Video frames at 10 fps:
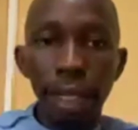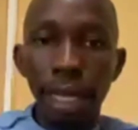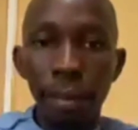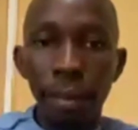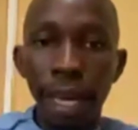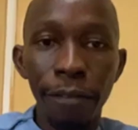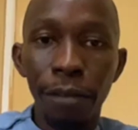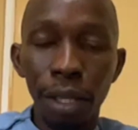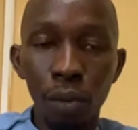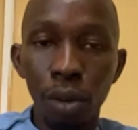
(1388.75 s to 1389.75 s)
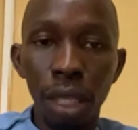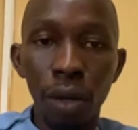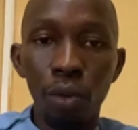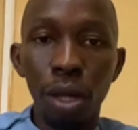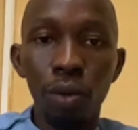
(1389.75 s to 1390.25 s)
Some of we say now we
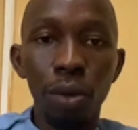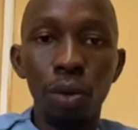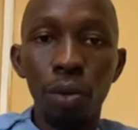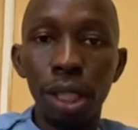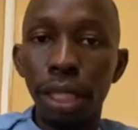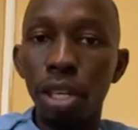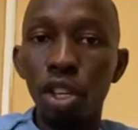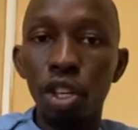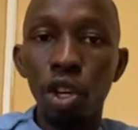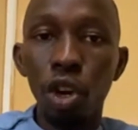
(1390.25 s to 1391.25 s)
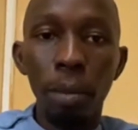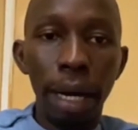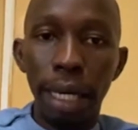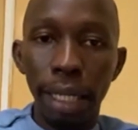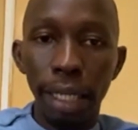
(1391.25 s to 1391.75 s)
hurt them heavy.
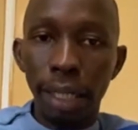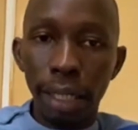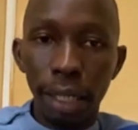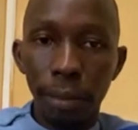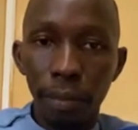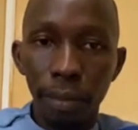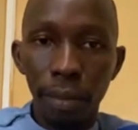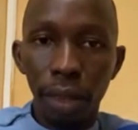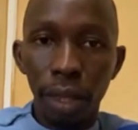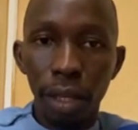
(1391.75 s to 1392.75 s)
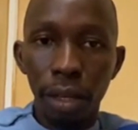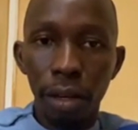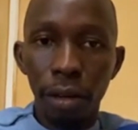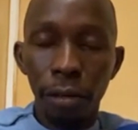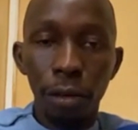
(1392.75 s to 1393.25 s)
We still not normal
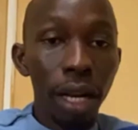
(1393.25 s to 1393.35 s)
yet.